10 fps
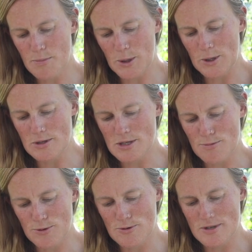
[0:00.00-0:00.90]
burns,
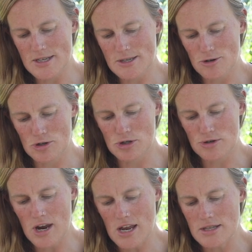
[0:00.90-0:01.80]
bruises, or
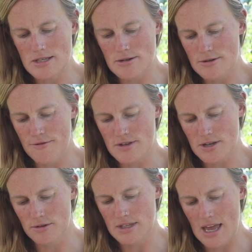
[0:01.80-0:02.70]
strains due to
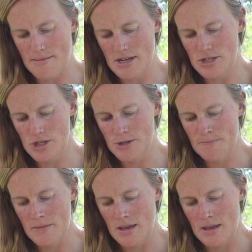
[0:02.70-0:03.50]
physical damage.